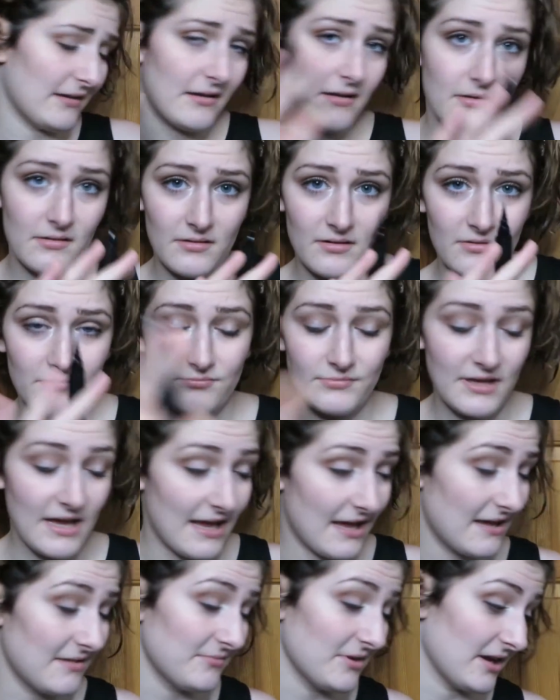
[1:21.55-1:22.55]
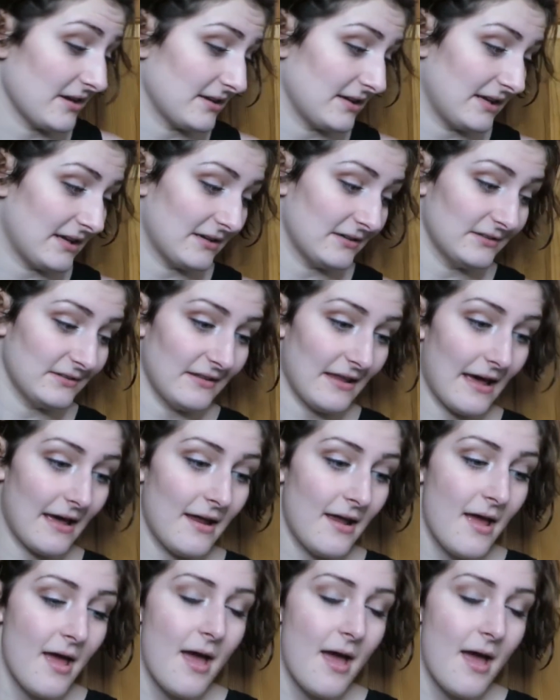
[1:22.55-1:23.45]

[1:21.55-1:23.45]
I don't know. God, I'm not going to get into that.